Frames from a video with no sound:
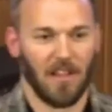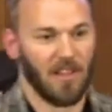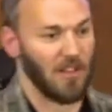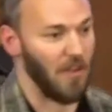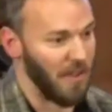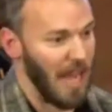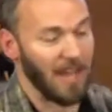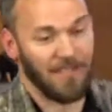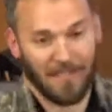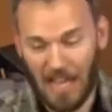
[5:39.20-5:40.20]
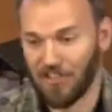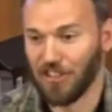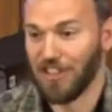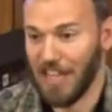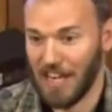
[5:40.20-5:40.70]
So that's
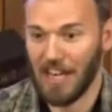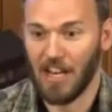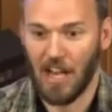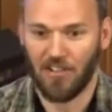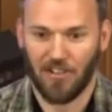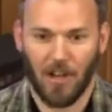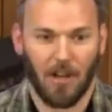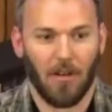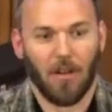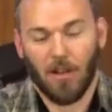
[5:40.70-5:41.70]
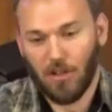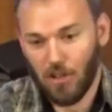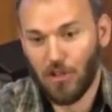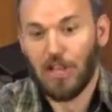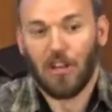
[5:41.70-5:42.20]
just it in a nutshell.
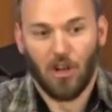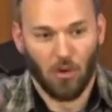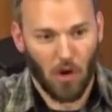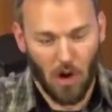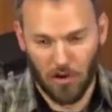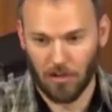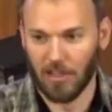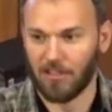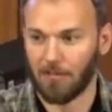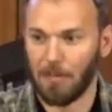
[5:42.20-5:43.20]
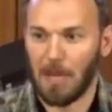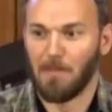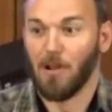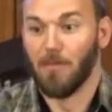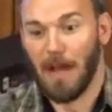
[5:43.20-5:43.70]
You need to grow your list of
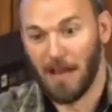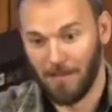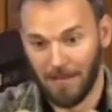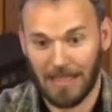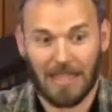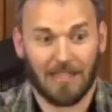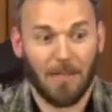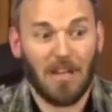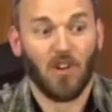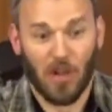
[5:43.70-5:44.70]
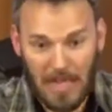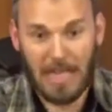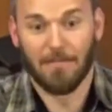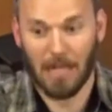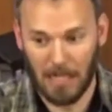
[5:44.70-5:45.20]
people, and by list, I mean your
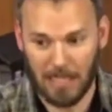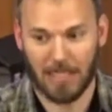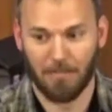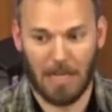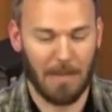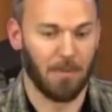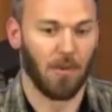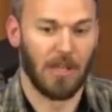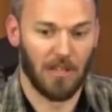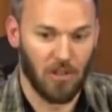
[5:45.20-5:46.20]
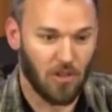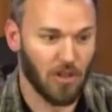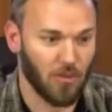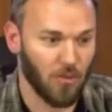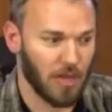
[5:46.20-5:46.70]
email list of people that you
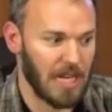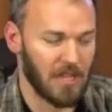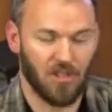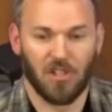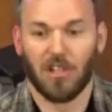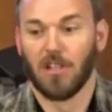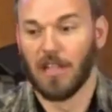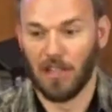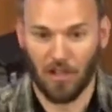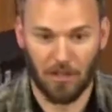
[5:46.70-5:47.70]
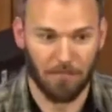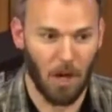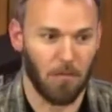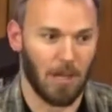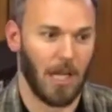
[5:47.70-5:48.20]
can reach, that you can
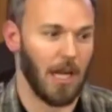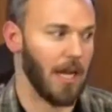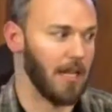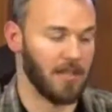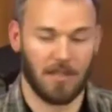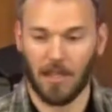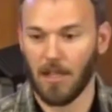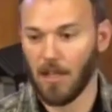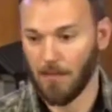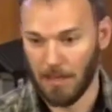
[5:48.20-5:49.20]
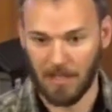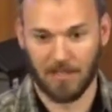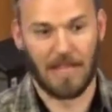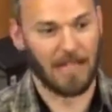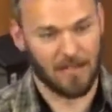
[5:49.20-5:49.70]
mobilize,
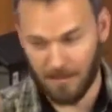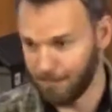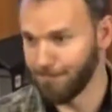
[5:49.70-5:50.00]
because that's